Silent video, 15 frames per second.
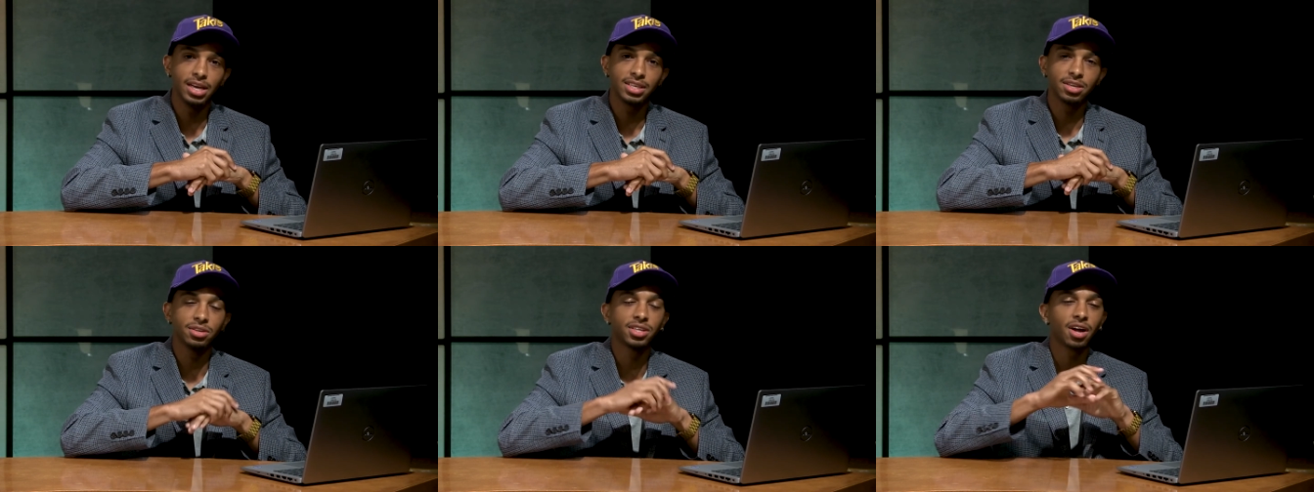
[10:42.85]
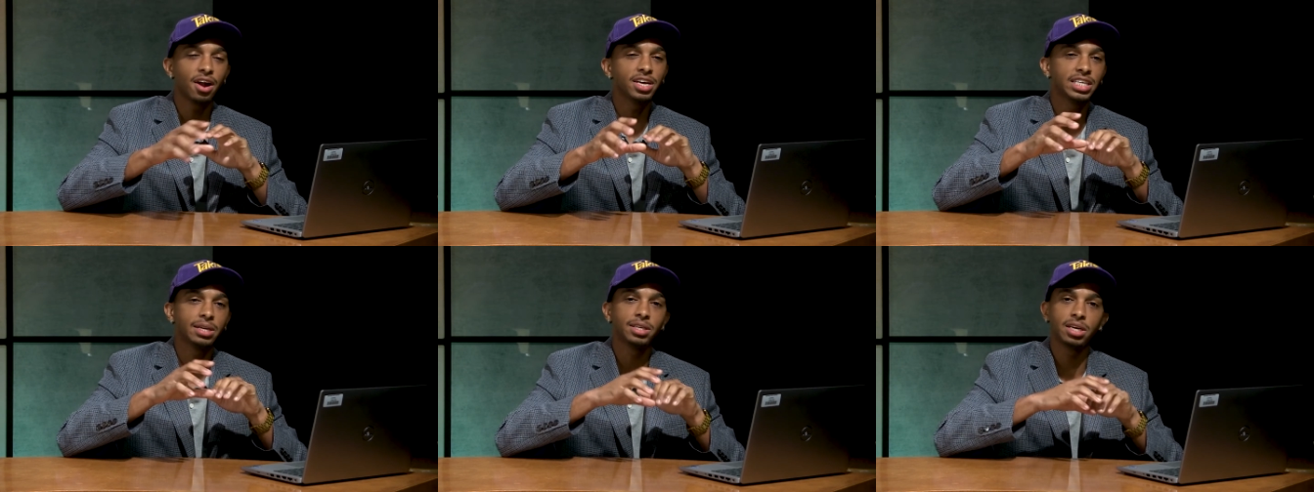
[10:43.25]
So starting
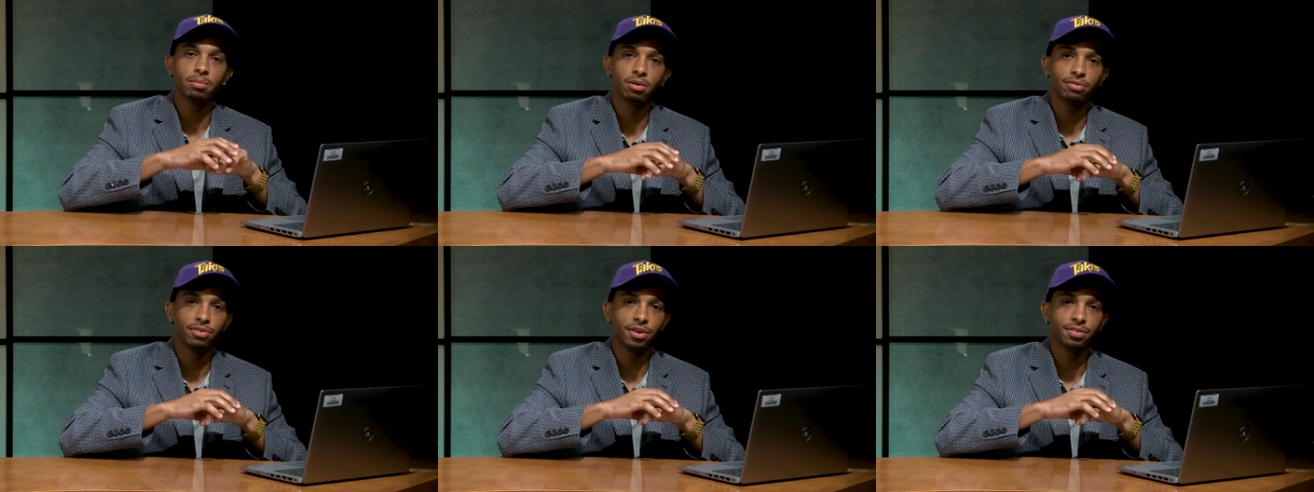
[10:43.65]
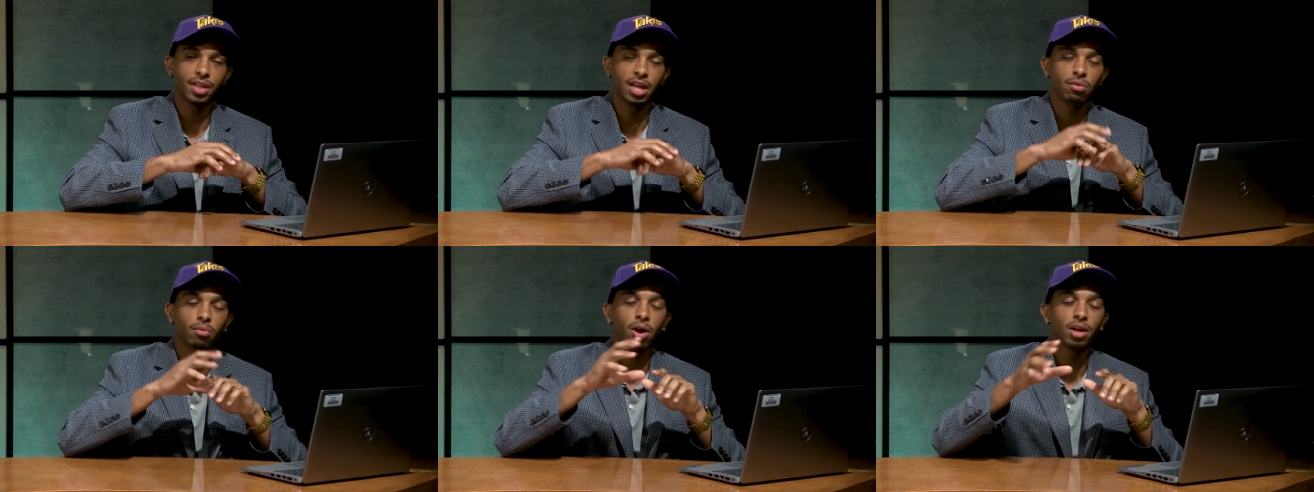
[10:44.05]
September 5th
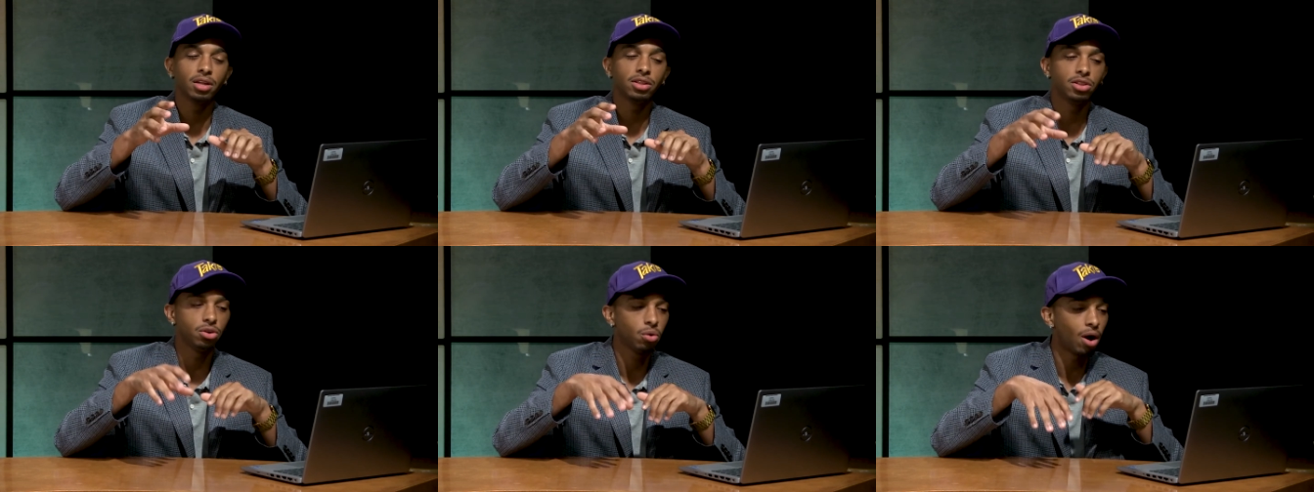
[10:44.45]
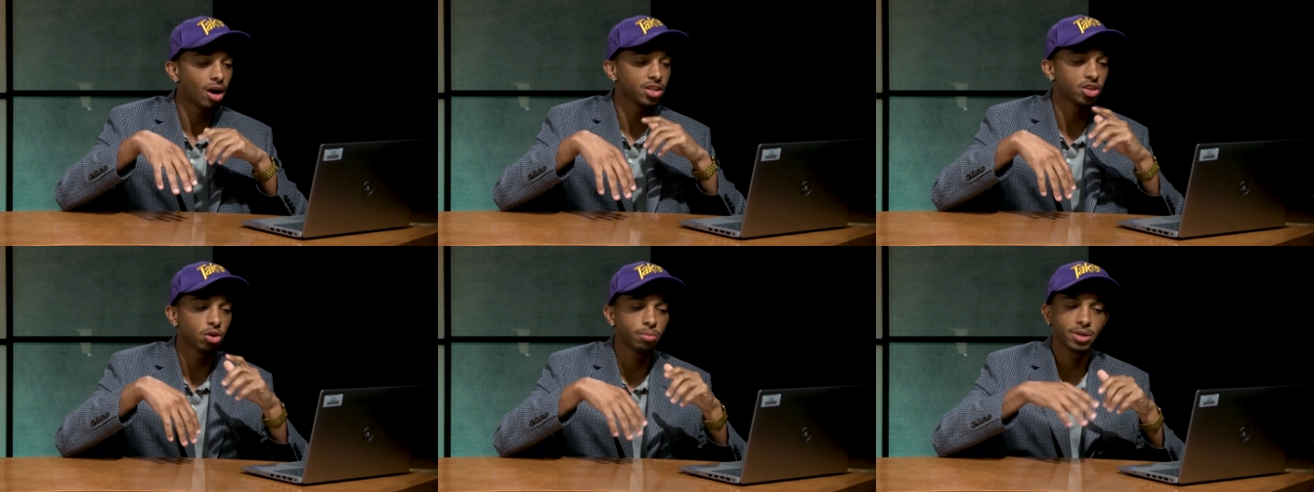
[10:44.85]
and running through
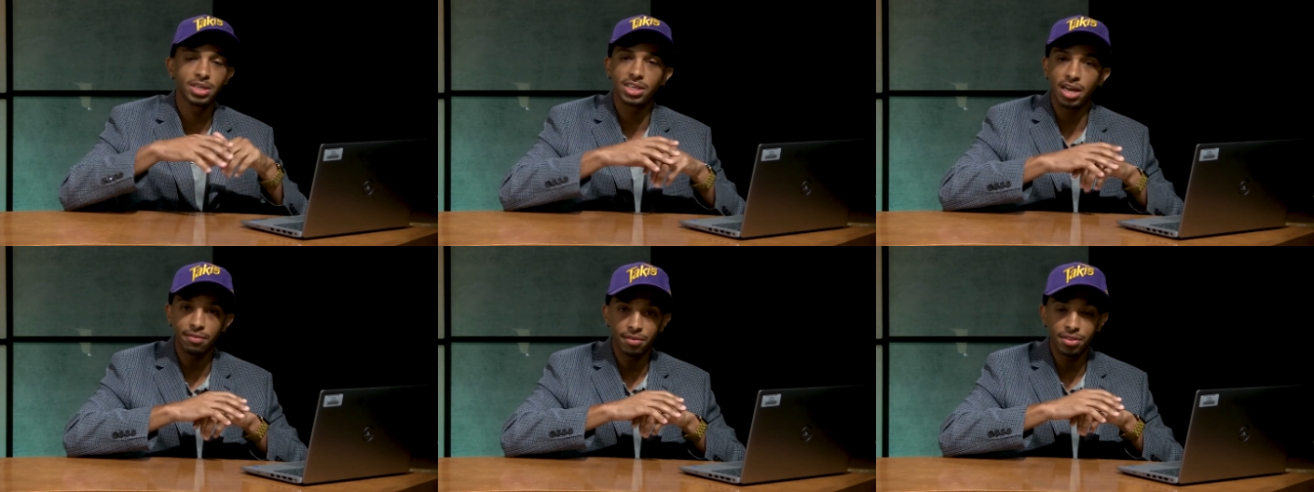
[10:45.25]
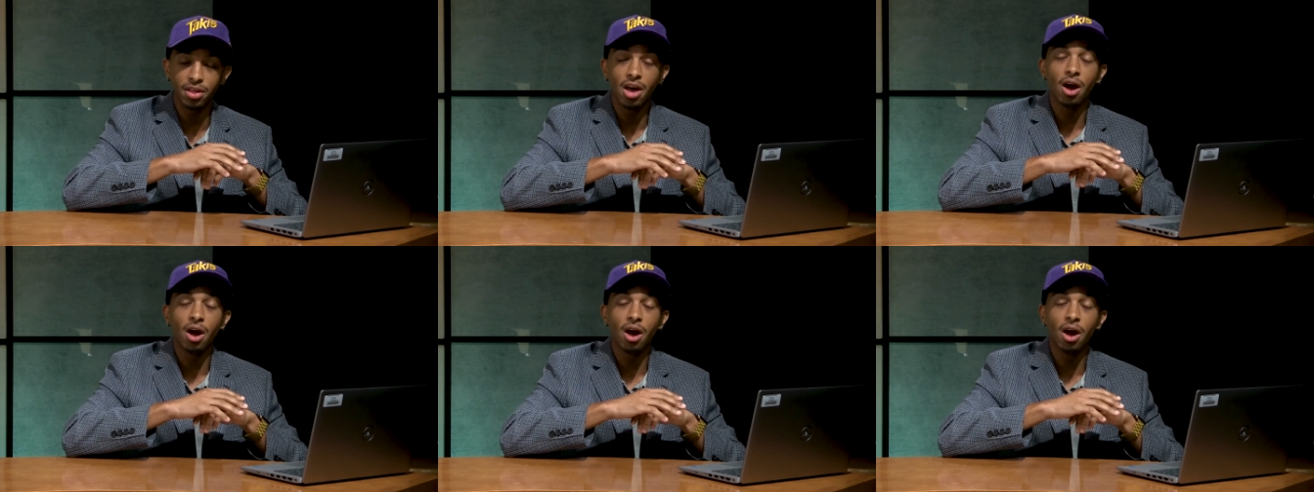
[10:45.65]
October 7th,